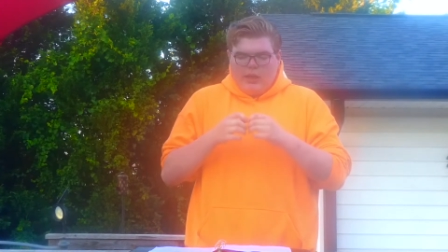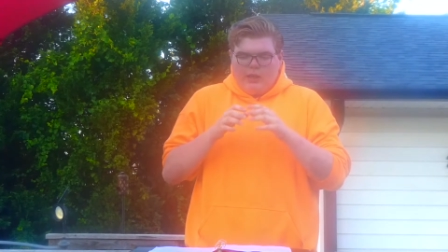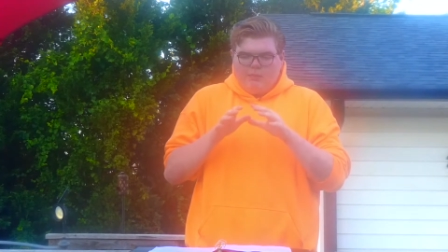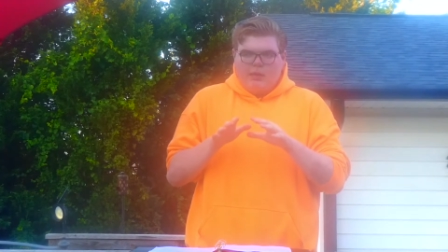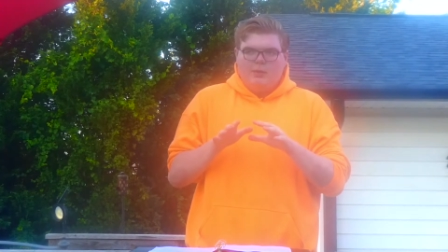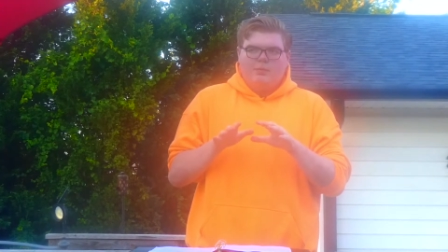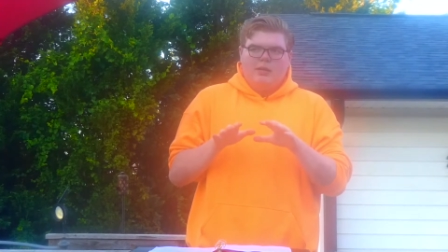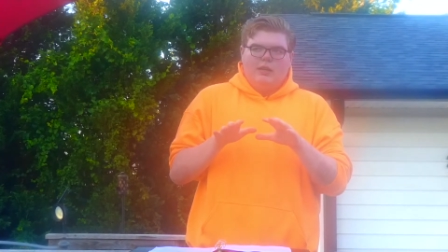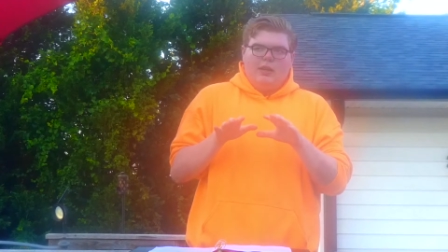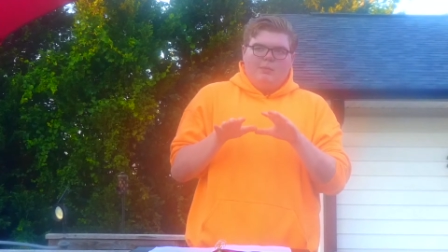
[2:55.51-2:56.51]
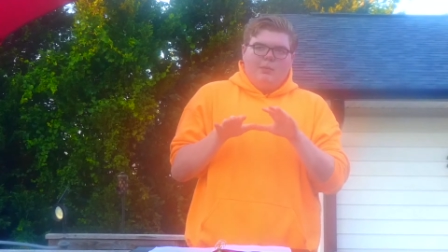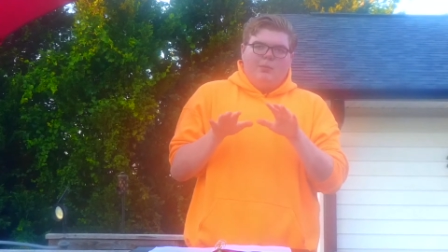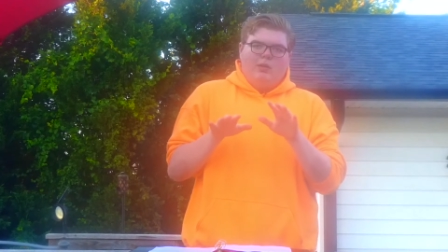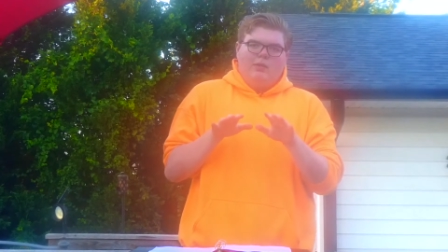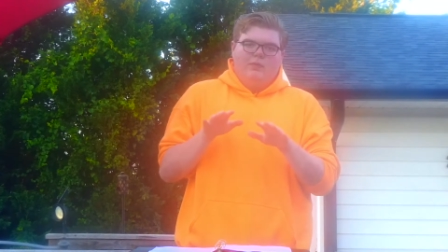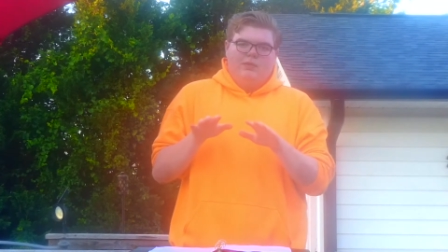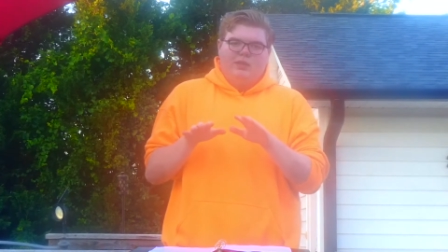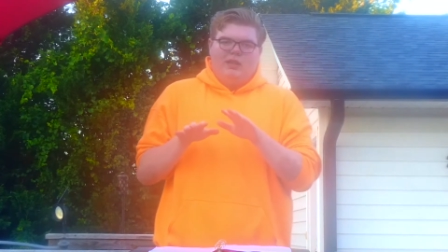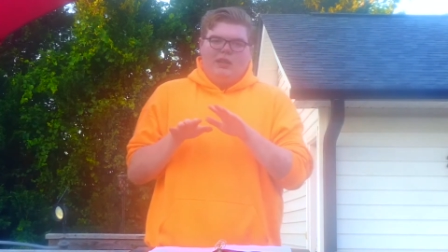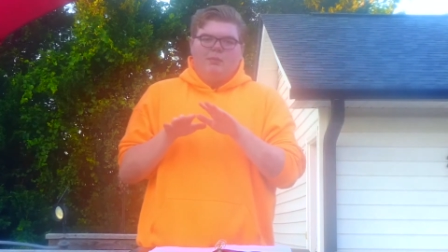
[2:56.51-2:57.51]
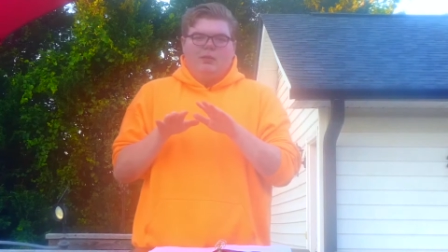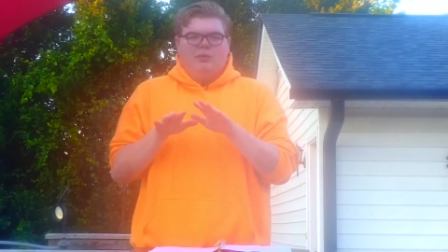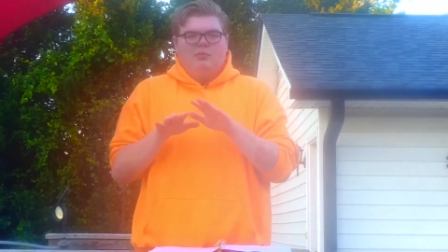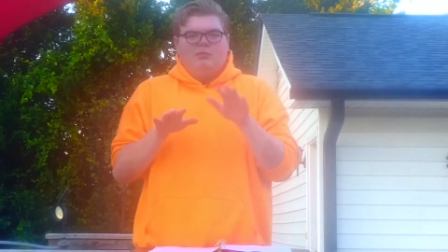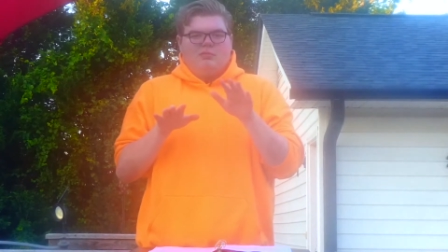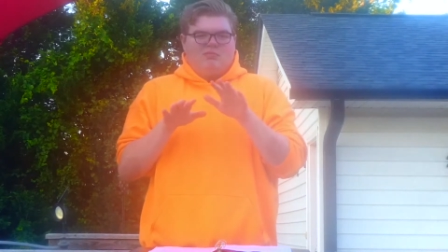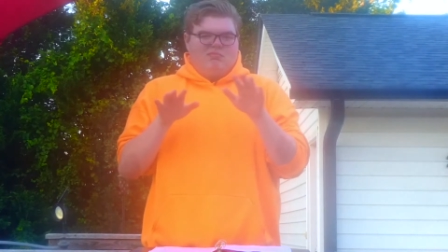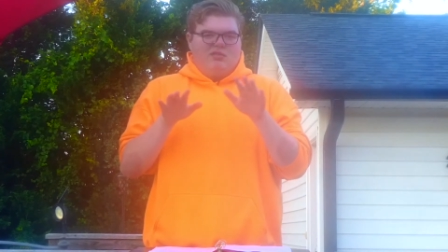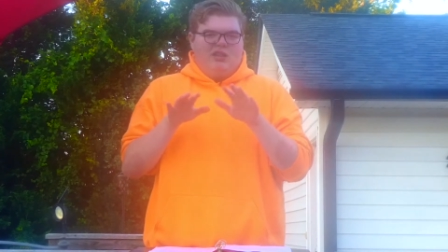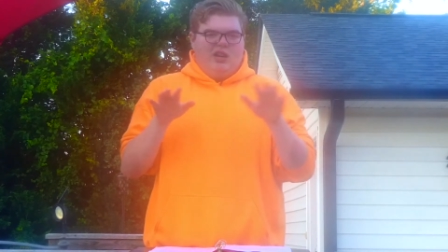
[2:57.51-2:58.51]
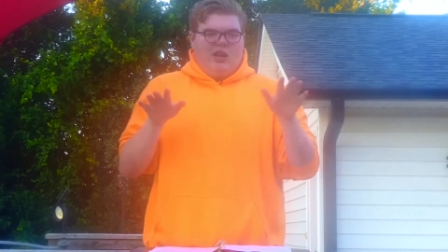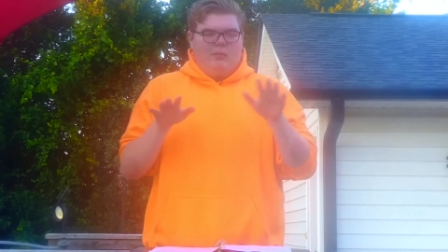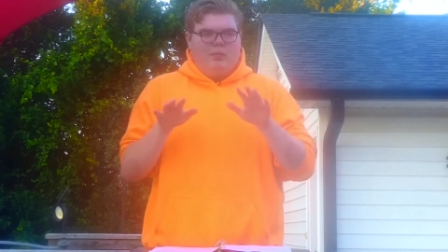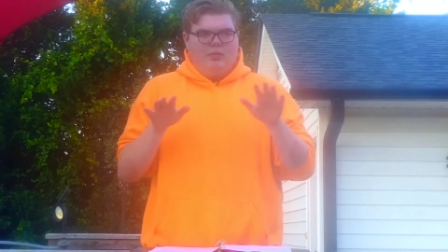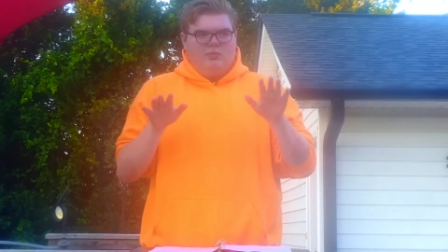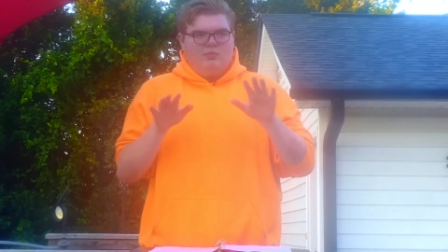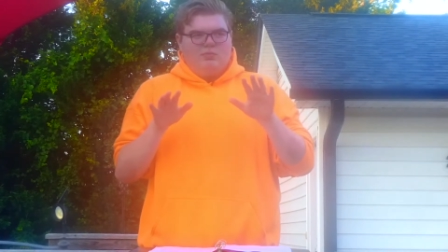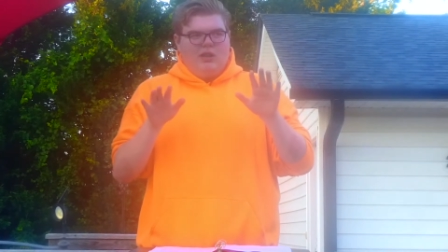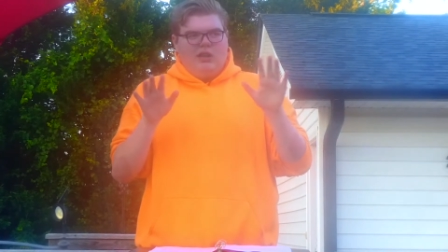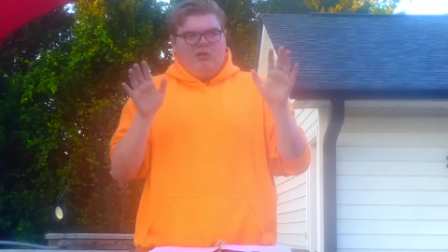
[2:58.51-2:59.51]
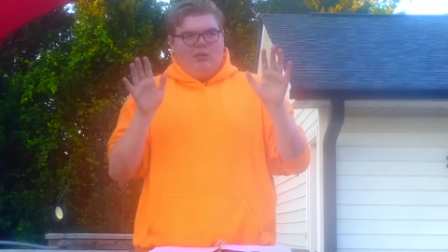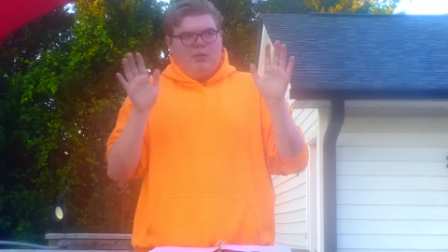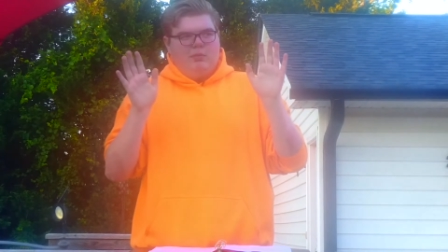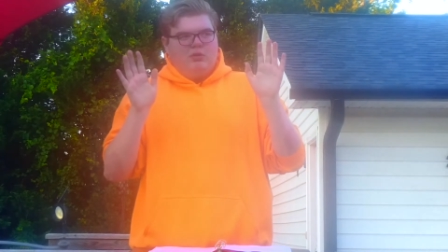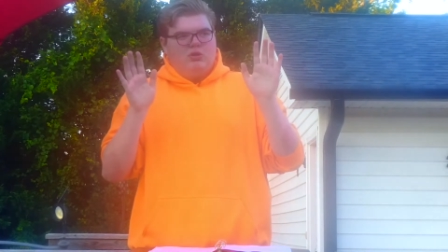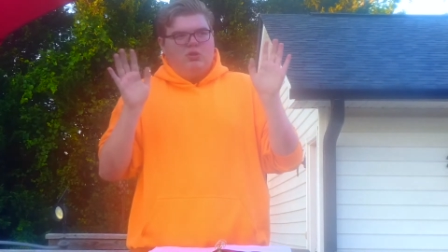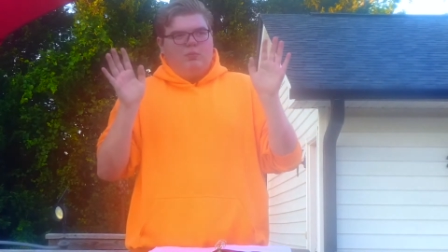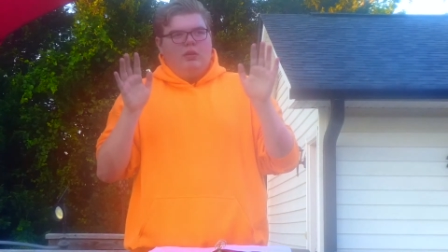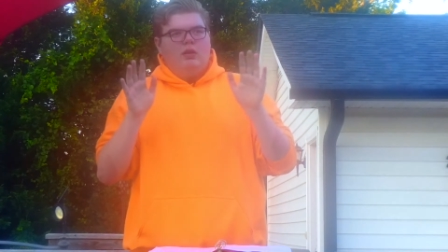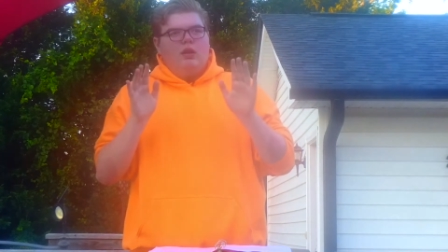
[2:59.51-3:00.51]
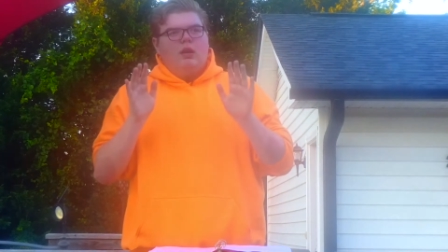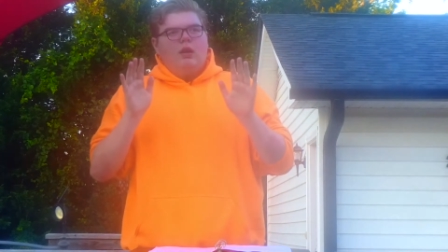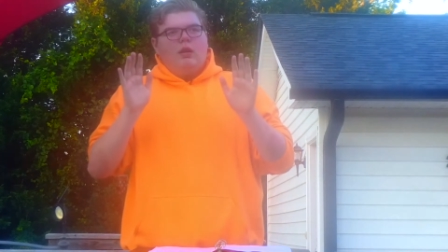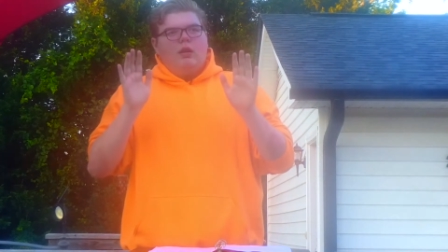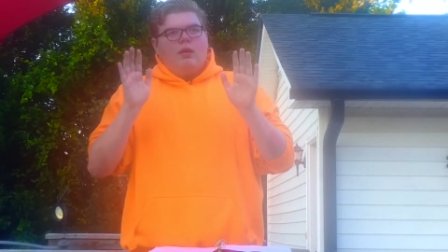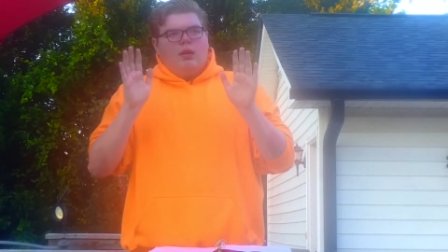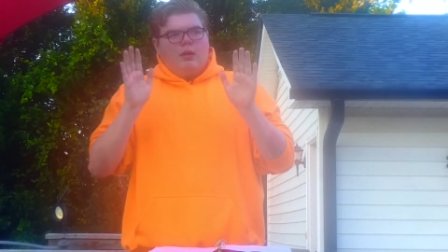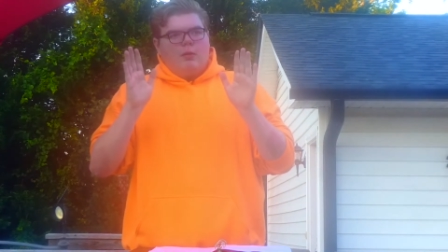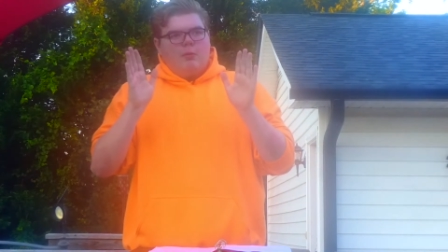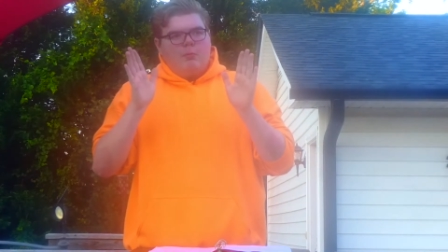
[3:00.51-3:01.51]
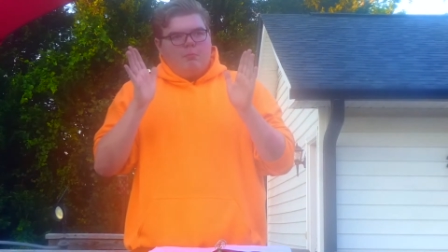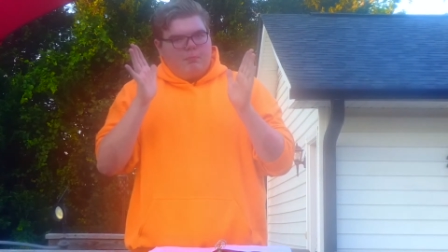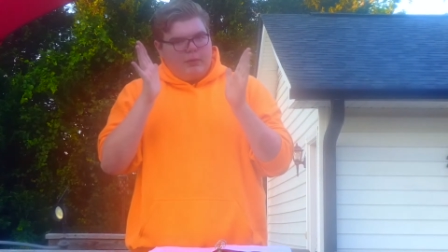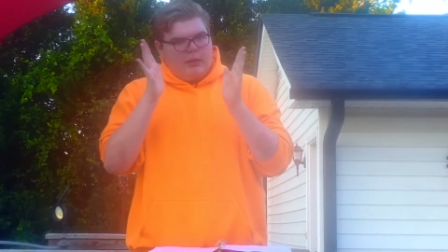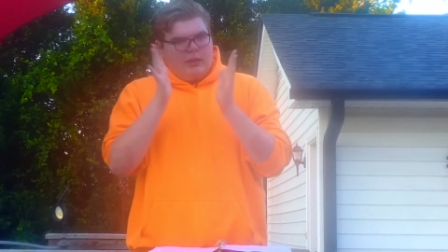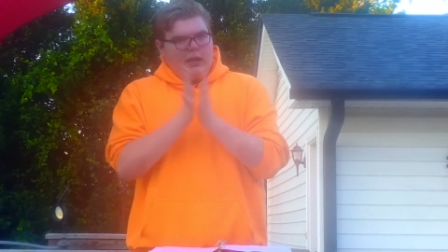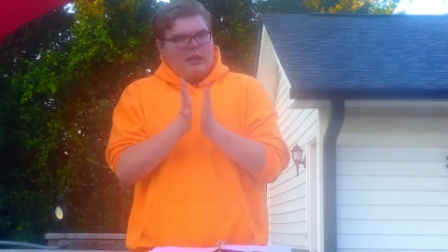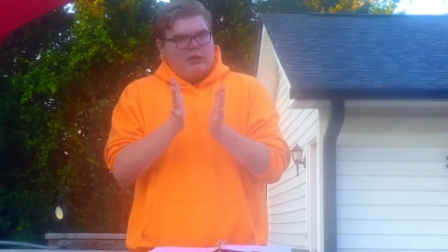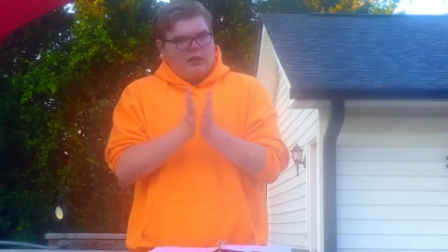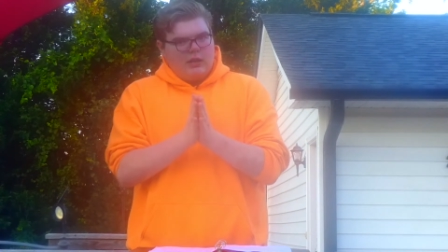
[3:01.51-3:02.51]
And in my opinion, I may be only 15, I may be young, I may be ignorant, I may be stupid. But that